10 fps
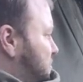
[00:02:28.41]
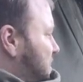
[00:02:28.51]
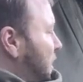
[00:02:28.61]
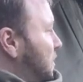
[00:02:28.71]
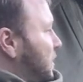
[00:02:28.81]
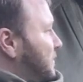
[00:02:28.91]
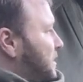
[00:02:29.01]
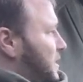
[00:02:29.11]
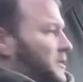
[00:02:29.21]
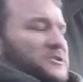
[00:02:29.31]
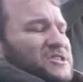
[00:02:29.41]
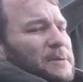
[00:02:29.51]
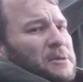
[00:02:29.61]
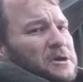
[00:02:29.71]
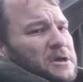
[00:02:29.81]
So I think I'm going to
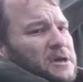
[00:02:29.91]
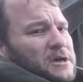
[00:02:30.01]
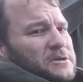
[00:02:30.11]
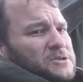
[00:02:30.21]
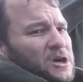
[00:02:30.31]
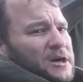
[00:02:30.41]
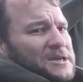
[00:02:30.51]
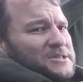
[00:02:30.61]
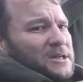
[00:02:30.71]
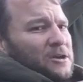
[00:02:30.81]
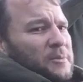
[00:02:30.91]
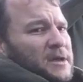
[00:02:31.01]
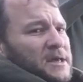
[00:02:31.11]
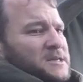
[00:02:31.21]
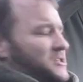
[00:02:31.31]
set my targets a little
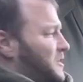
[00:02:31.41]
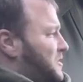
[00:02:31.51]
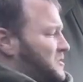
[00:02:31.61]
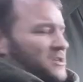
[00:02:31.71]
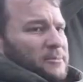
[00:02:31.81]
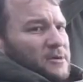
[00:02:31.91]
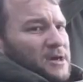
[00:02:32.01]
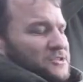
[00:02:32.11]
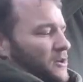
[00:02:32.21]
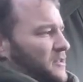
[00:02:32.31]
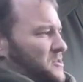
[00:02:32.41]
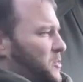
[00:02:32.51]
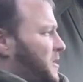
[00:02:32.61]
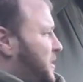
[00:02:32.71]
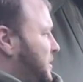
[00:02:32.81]
bit easier this
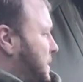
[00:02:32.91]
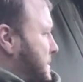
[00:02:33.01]
winter.